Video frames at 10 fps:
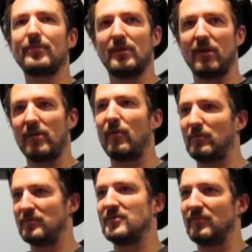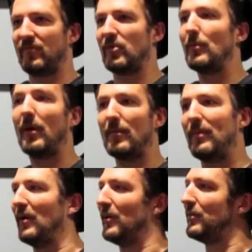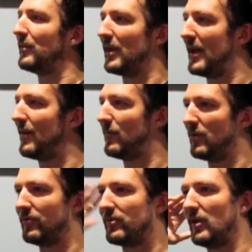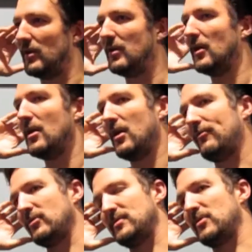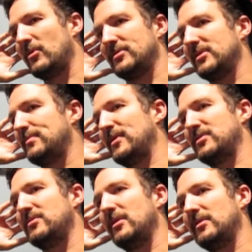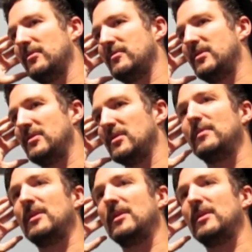naive optimism followed by a burn that I had when I was a kid. I've always been quite suspicious of the idea of scenes. I